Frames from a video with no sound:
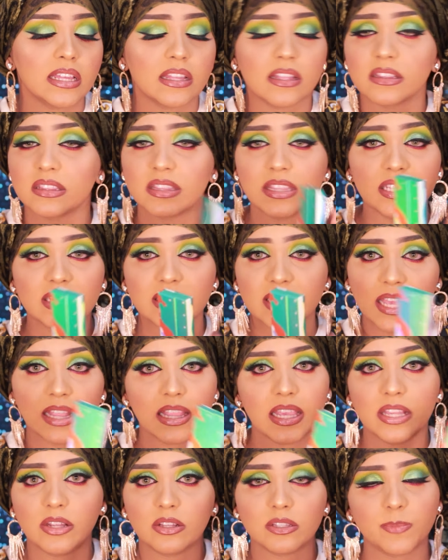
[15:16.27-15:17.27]
this
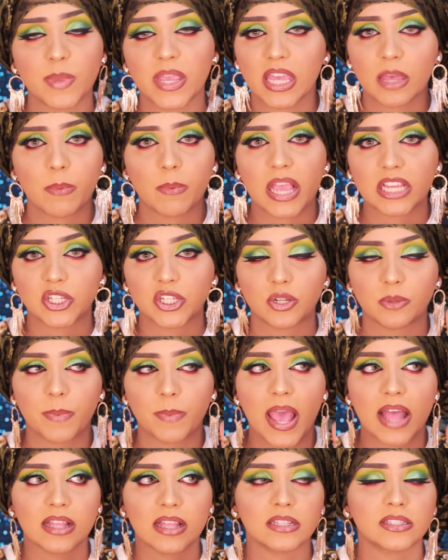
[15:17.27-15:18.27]
Kaleidos Makeup eyeshadow
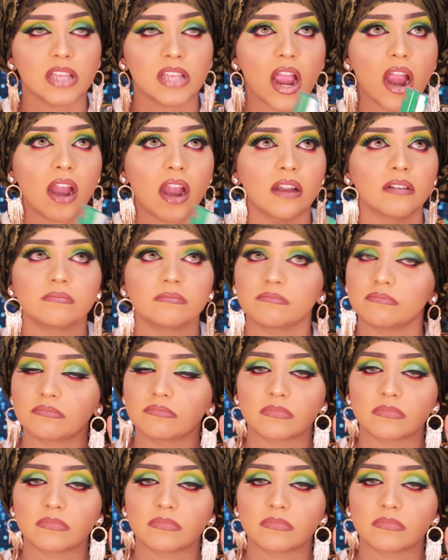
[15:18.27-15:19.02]
palettes are